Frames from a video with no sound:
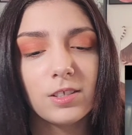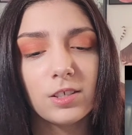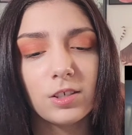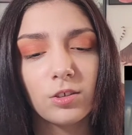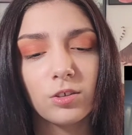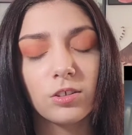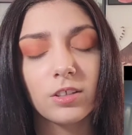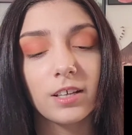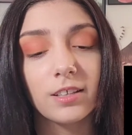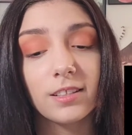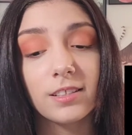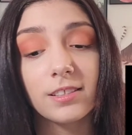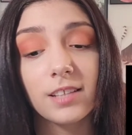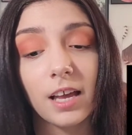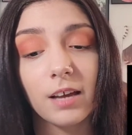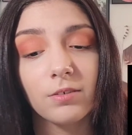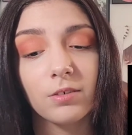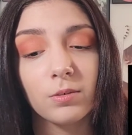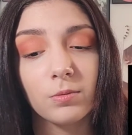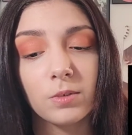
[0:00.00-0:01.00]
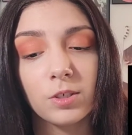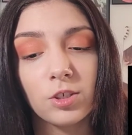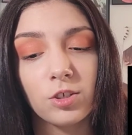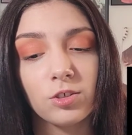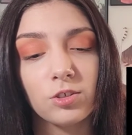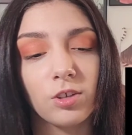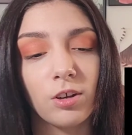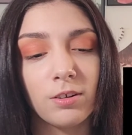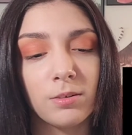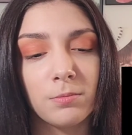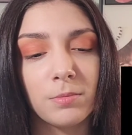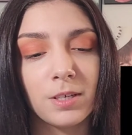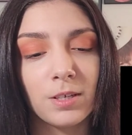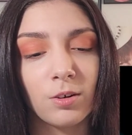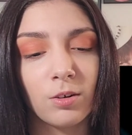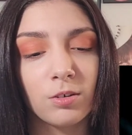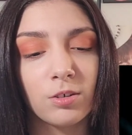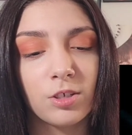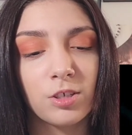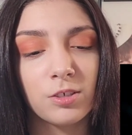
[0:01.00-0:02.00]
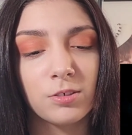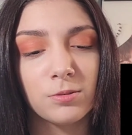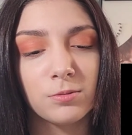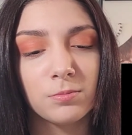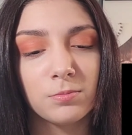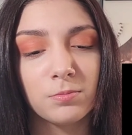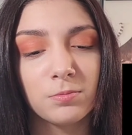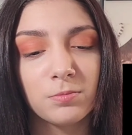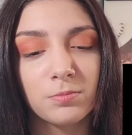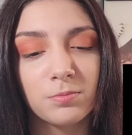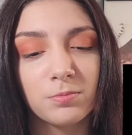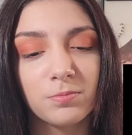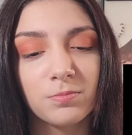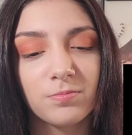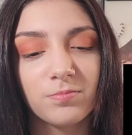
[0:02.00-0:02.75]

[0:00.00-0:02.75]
How is he gonna look like this after we just saw him being all cute?